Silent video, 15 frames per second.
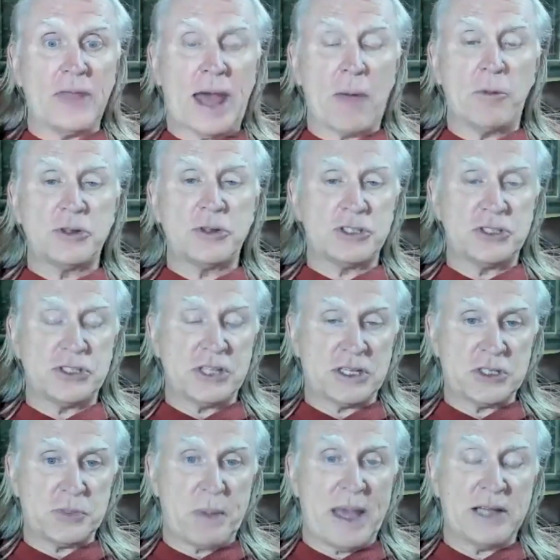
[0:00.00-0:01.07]
that which is
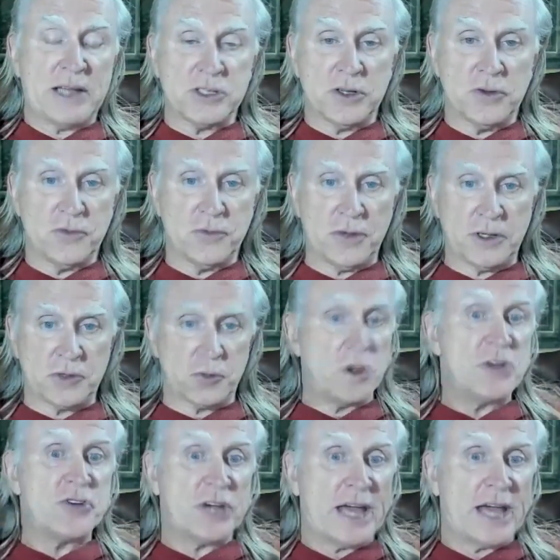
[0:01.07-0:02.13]
expansive, it's
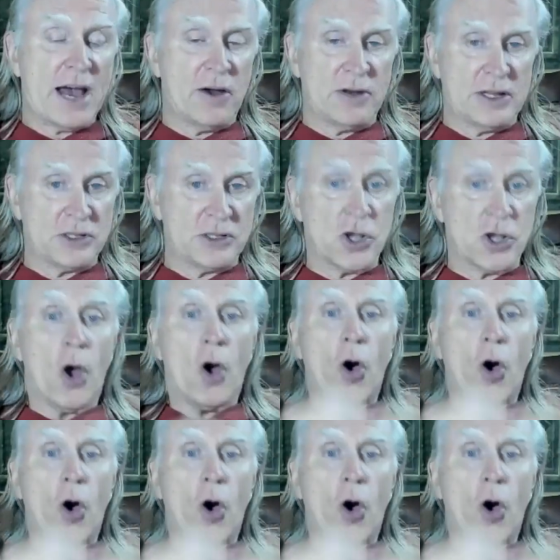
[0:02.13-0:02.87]
reaching out, it's